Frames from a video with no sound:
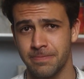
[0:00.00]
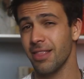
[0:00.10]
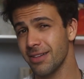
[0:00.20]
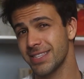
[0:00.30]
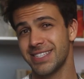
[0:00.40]

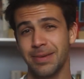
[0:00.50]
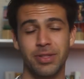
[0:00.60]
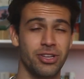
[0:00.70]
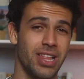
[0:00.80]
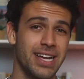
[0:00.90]
Along these
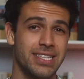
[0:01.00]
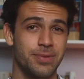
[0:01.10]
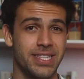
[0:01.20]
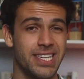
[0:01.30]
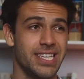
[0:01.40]
similar lines, I
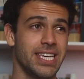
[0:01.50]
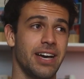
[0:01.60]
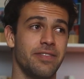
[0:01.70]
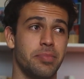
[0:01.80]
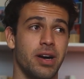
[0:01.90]
was thinking
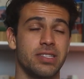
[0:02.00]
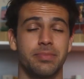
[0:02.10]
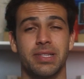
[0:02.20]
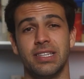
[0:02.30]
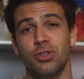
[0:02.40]
of
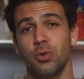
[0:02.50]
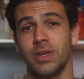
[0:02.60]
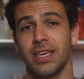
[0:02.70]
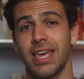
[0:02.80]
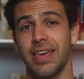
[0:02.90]
possibly doing